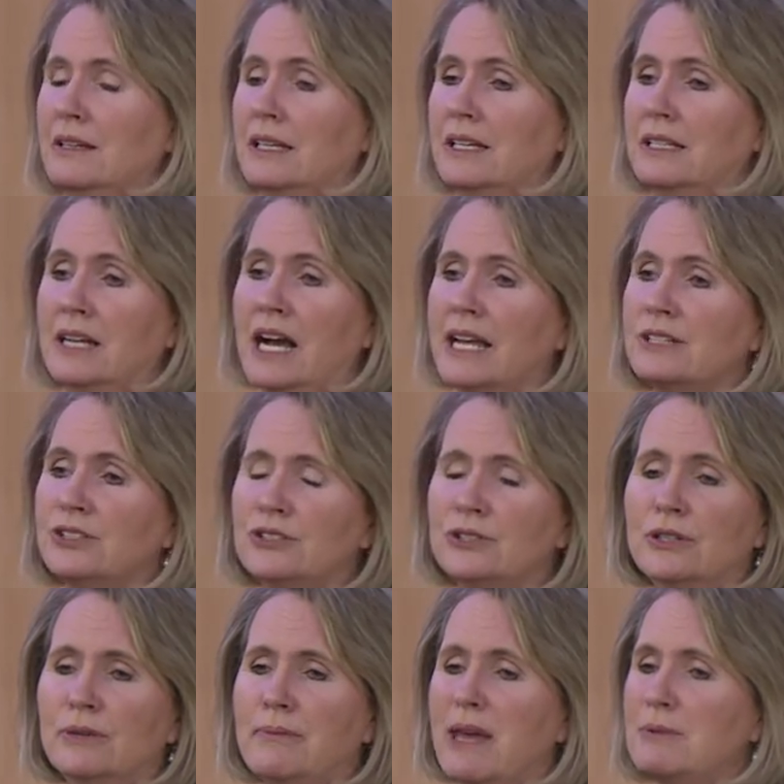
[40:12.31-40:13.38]
in high
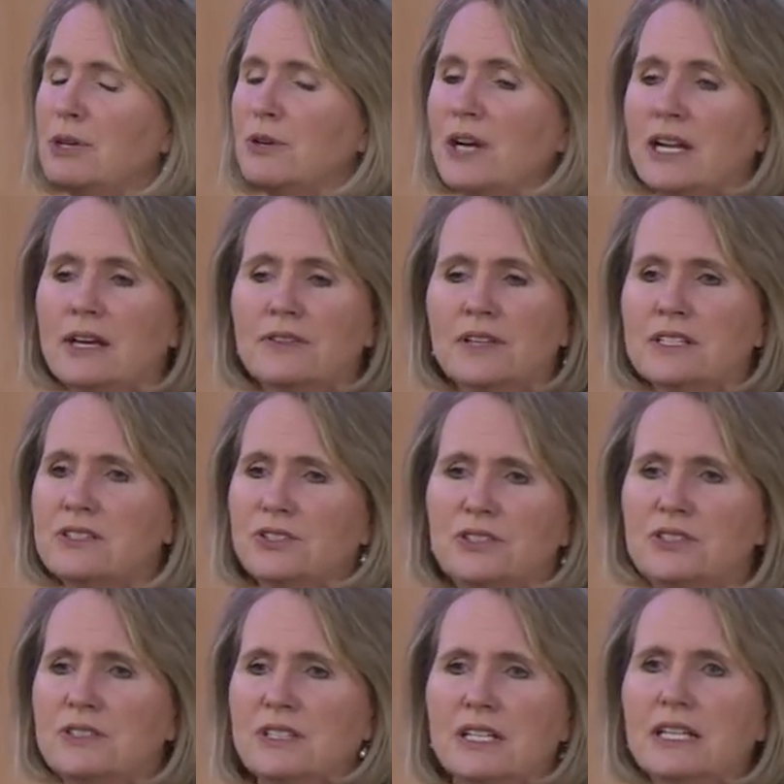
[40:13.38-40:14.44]
school, maybe you got on the
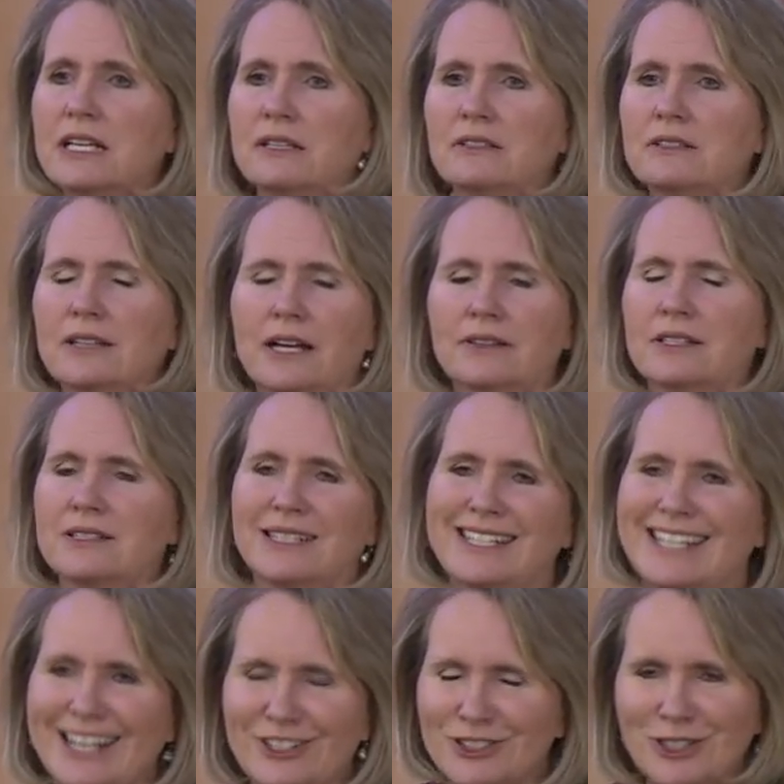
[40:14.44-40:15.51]
city, not the
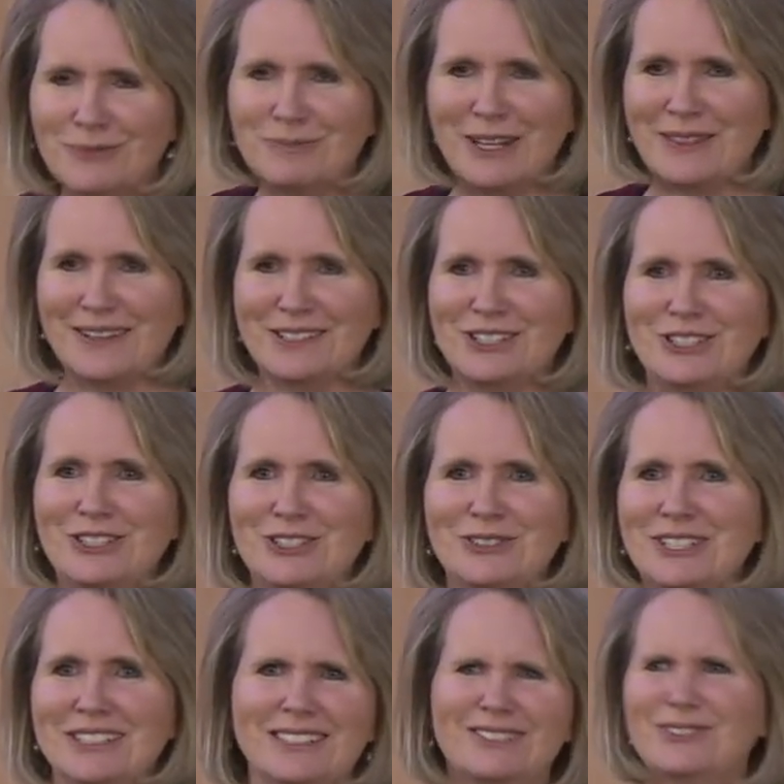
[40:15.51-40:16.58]
city council, but the
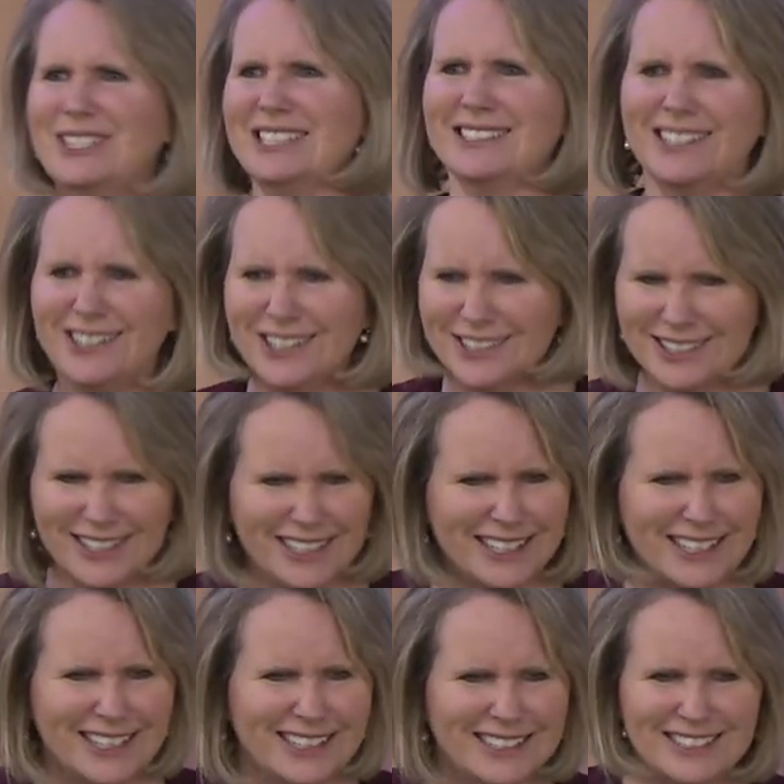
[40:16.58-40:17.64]
student, what is it called?
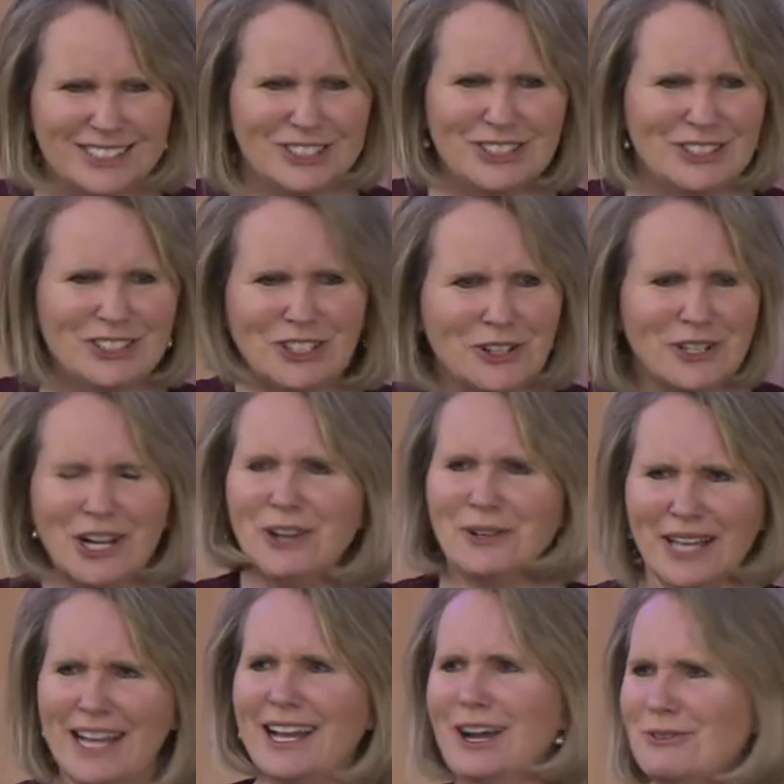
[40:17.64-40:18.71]
Student,
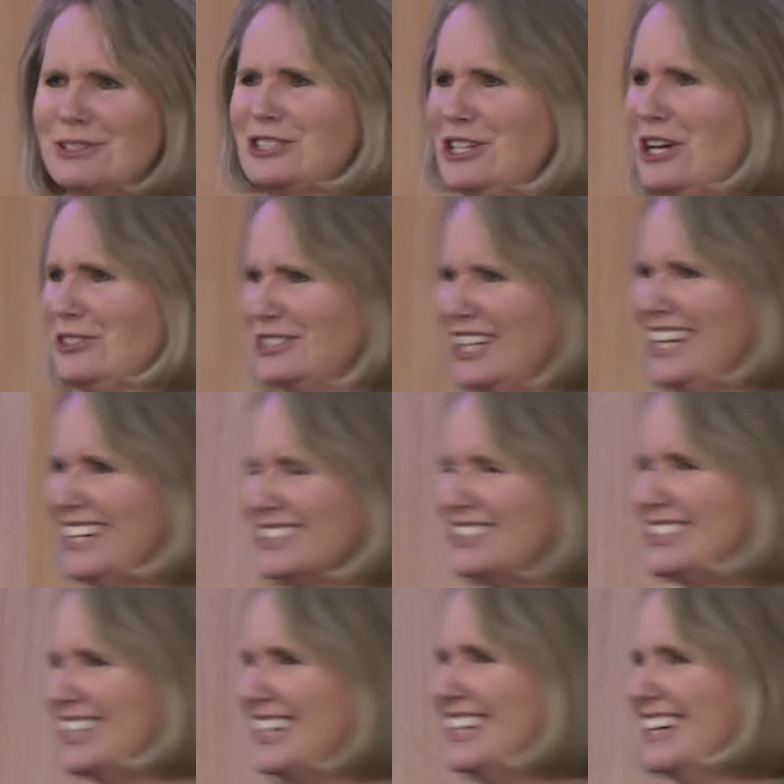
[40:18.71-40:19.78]
okay, I was close.
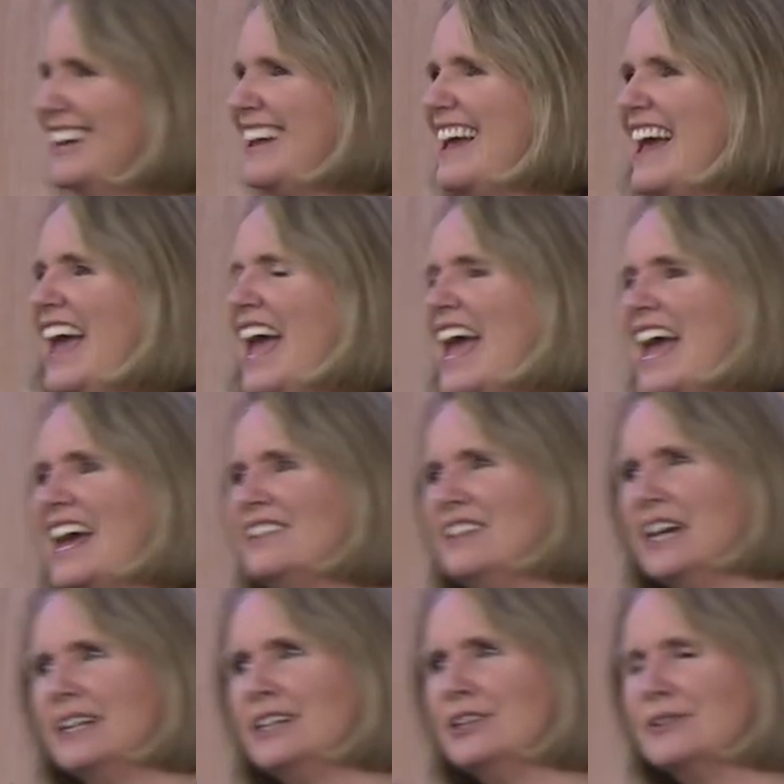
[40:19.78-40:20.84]
And
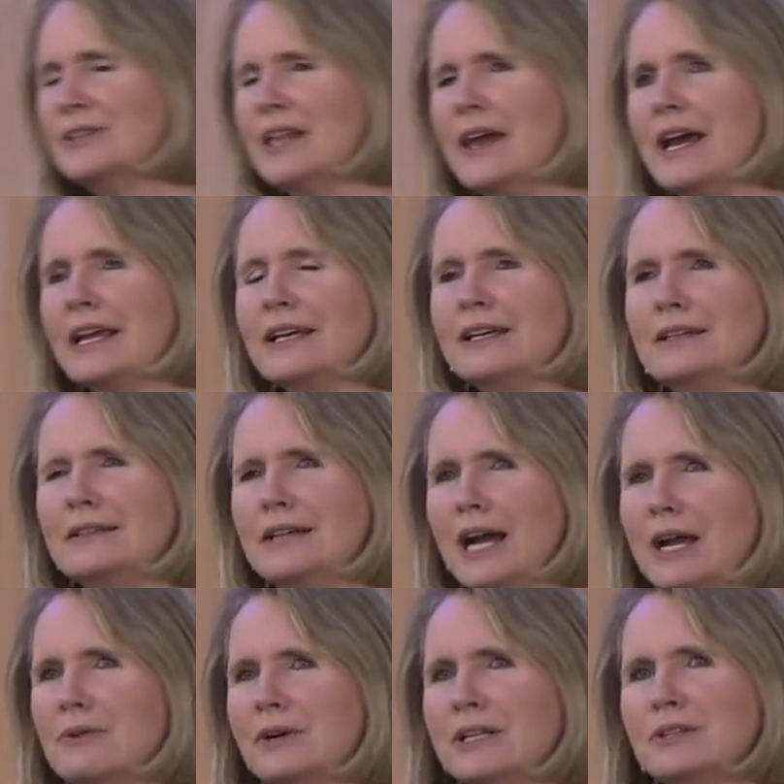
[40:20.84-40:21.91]
then you're like,
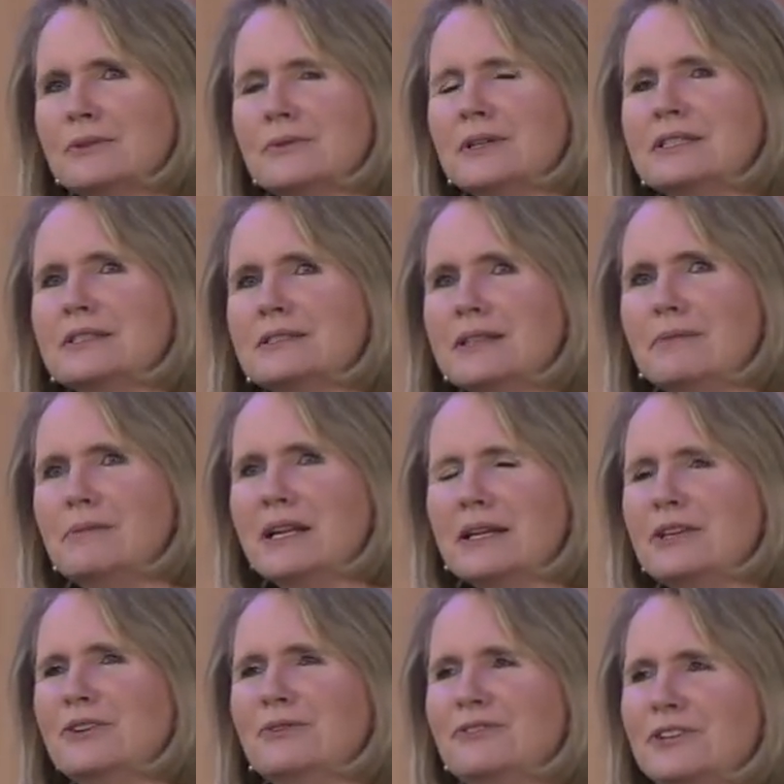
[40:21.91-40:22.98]
I wonder when
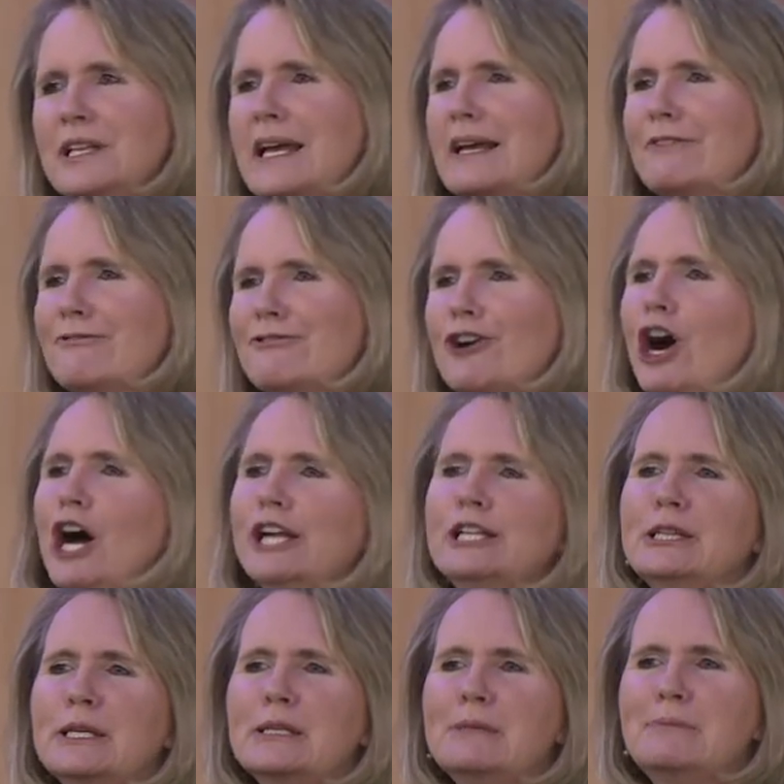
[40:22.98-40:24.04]
somebody, you feel like a fraud
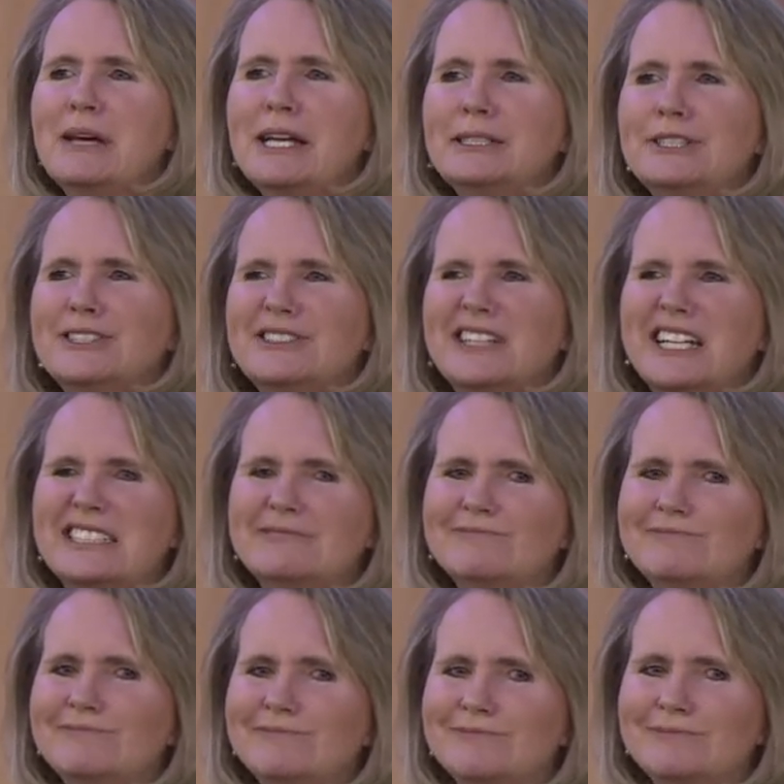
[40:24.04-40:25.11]
a little bit. You're like,
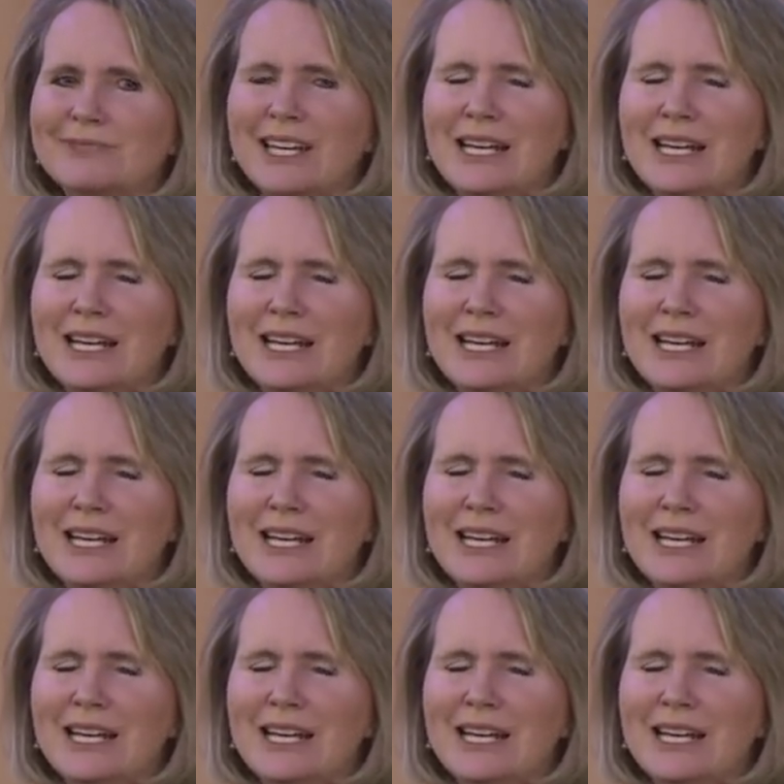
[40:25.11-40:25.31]
hmm,